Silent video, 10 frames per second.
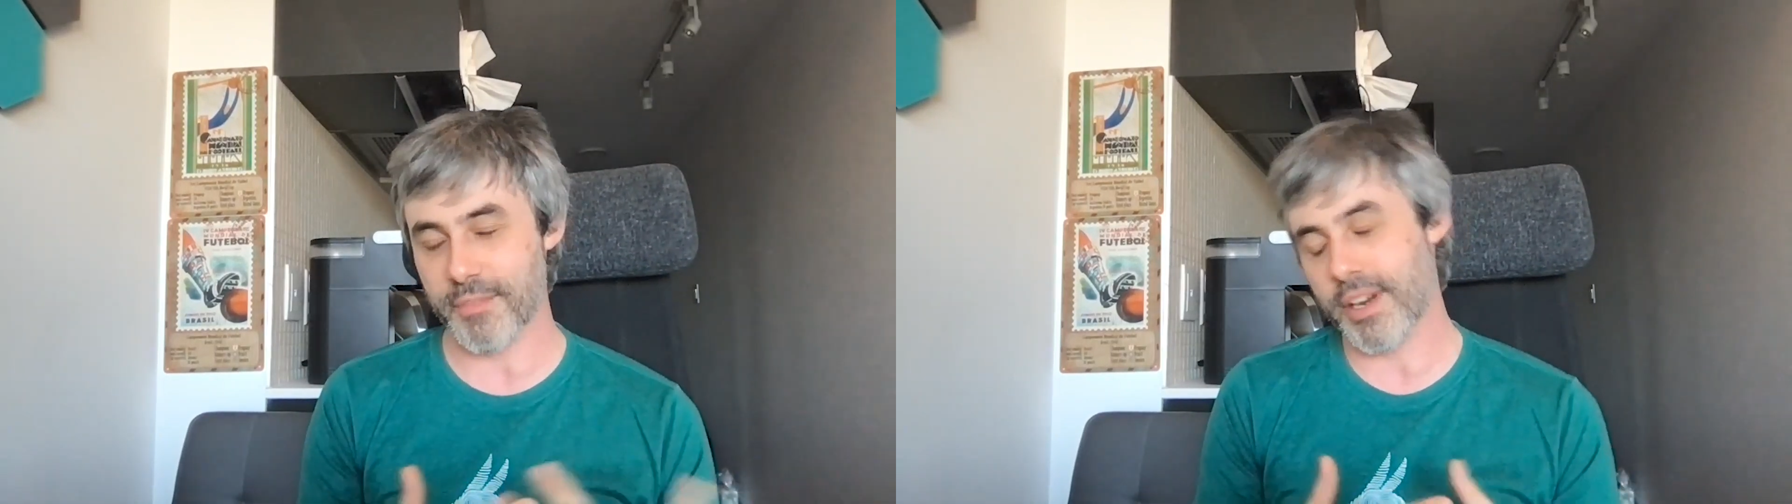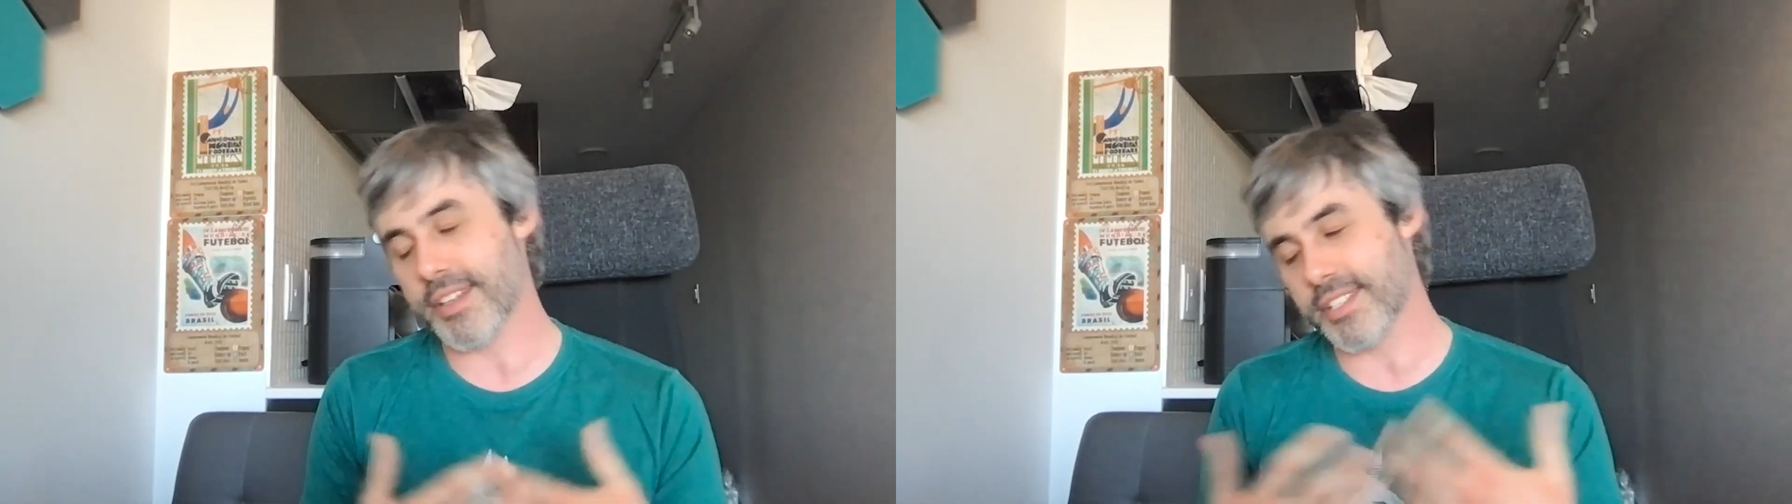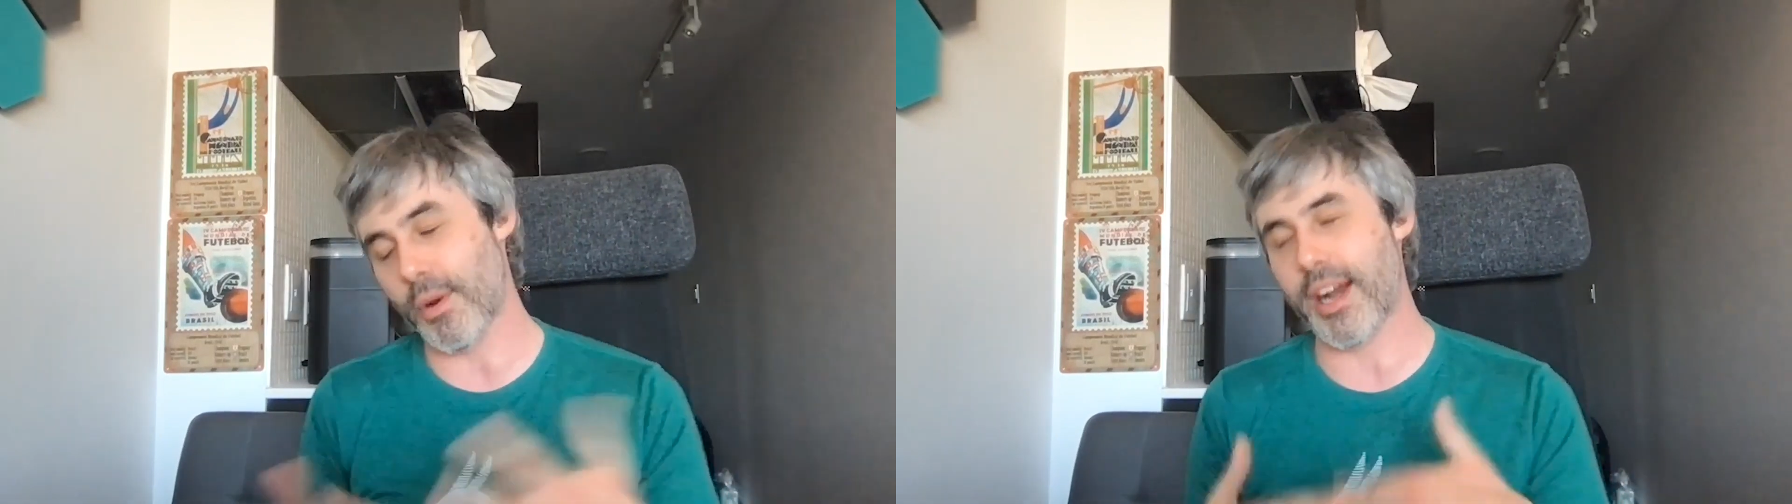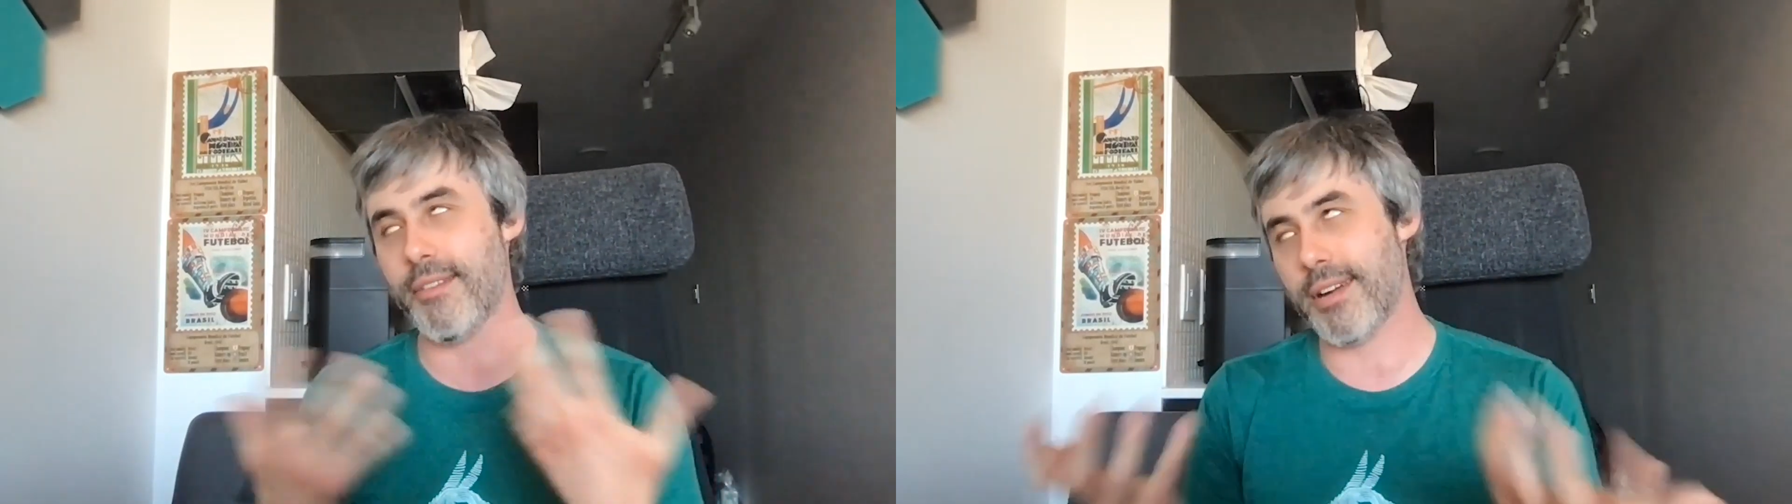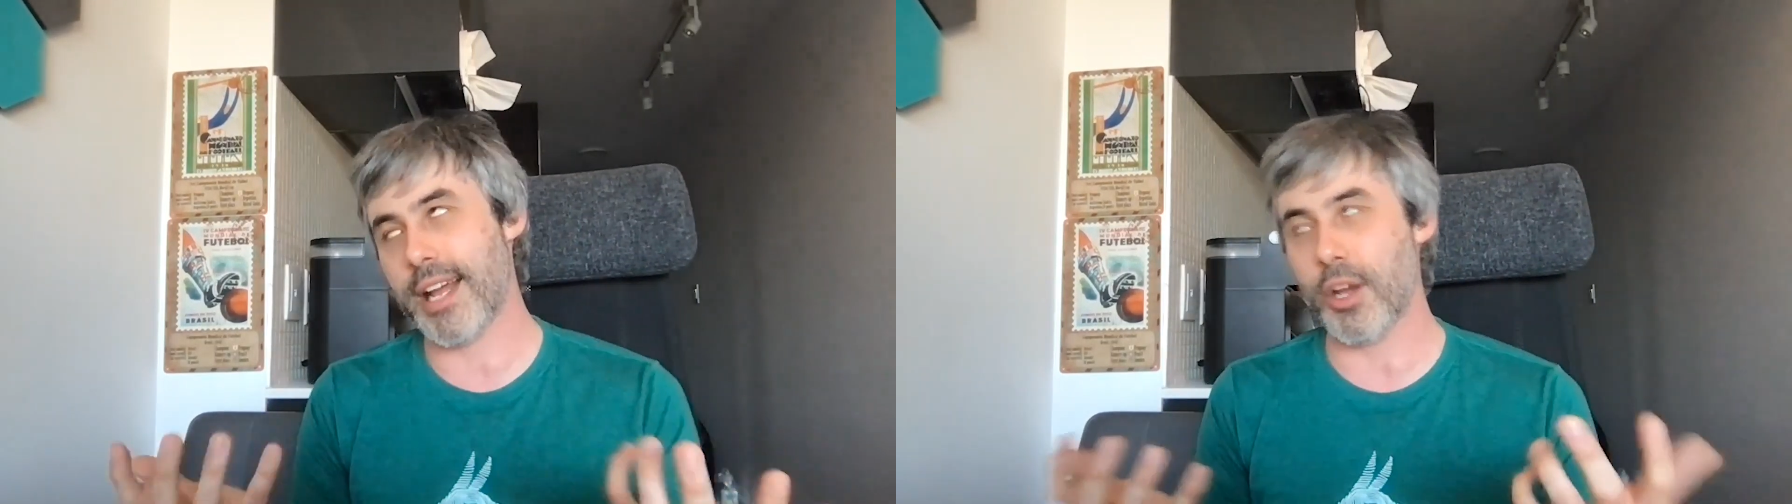but also whatever.
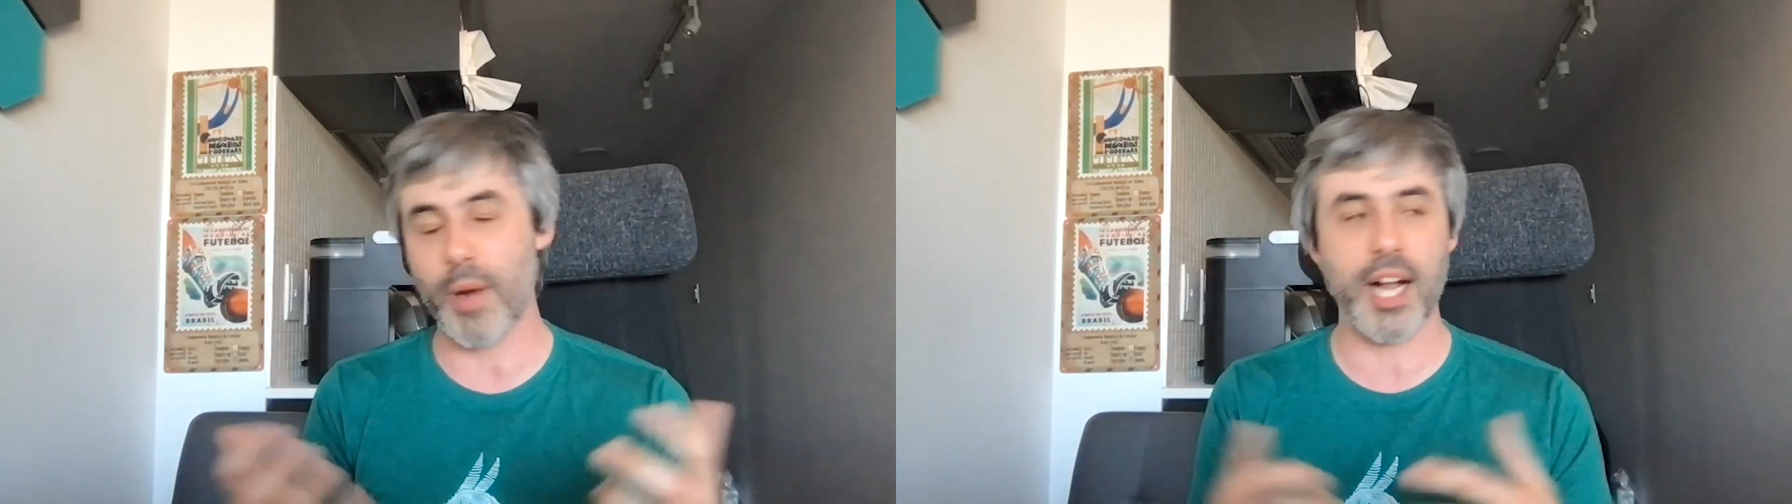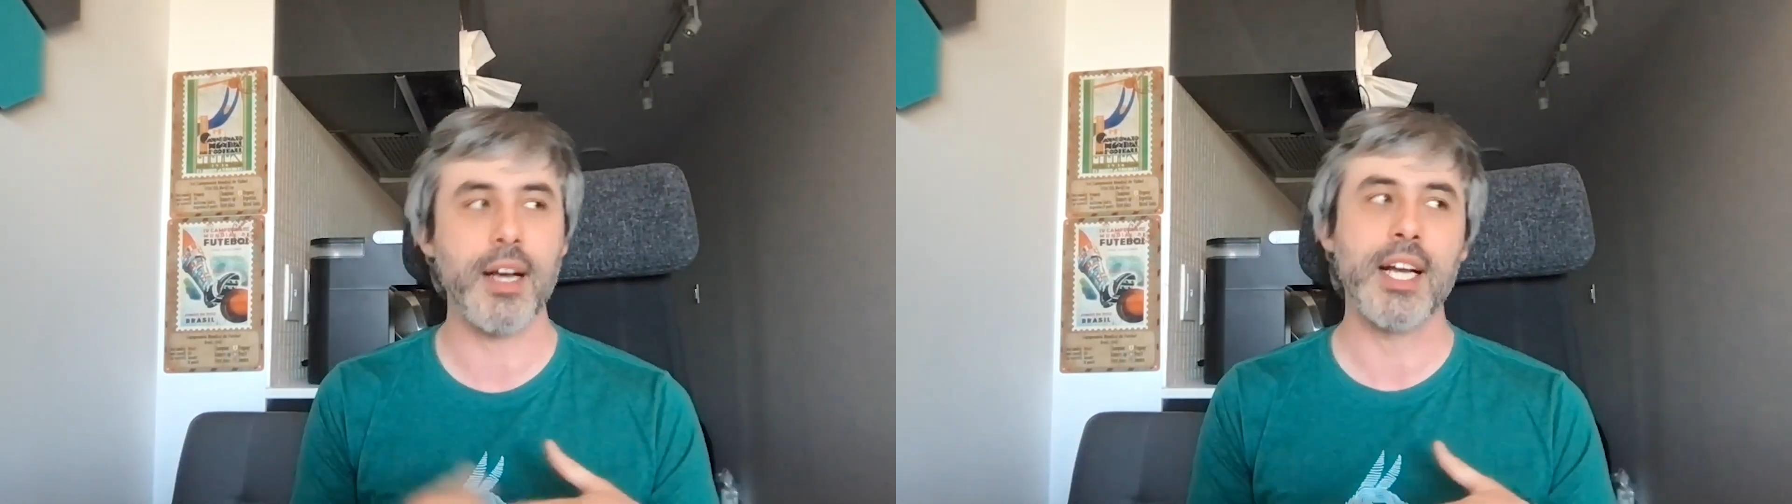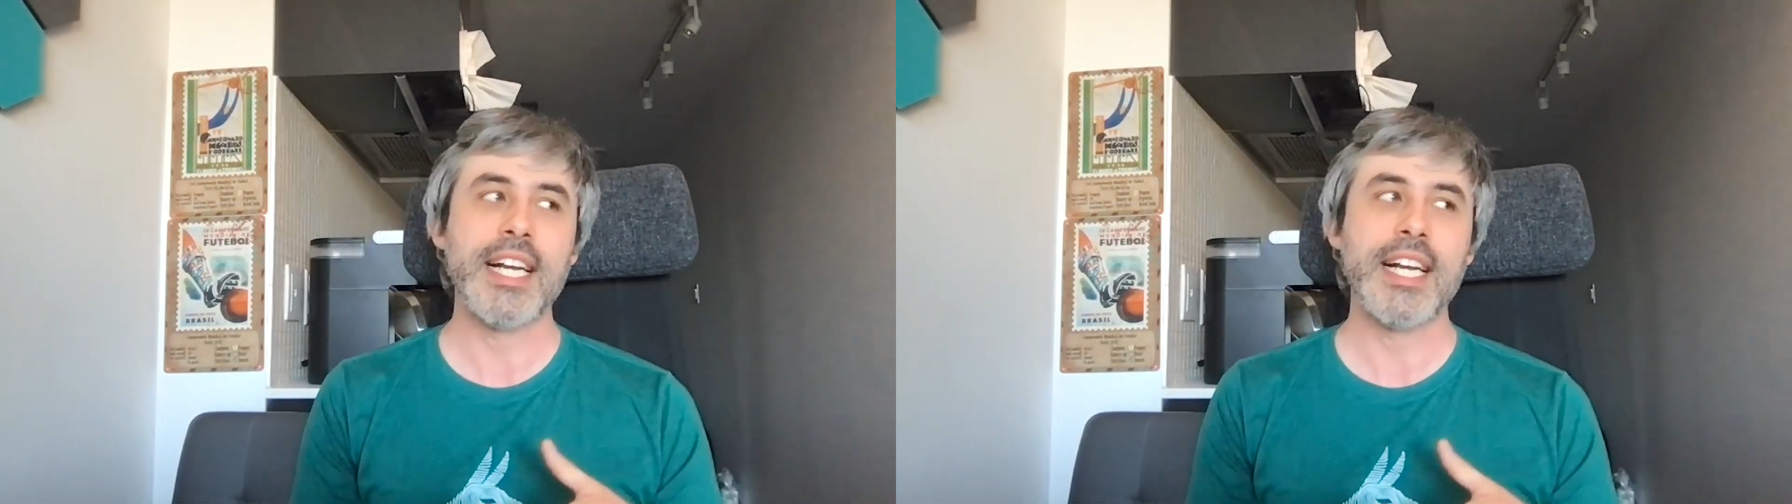LOL.